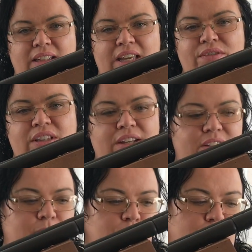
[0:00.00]
even though
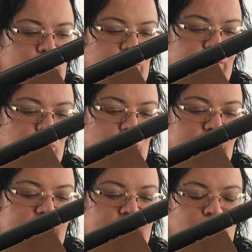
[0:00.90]
it's sort of more
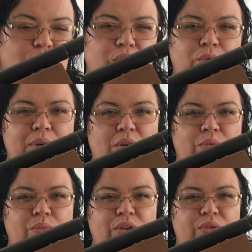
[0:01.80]
industrial,
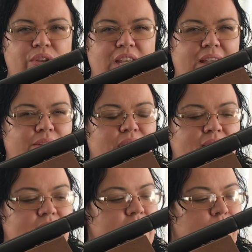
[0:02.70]
but with all the other
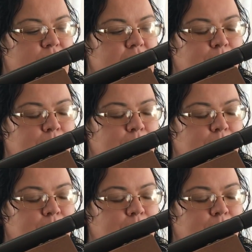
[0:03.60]
accessories,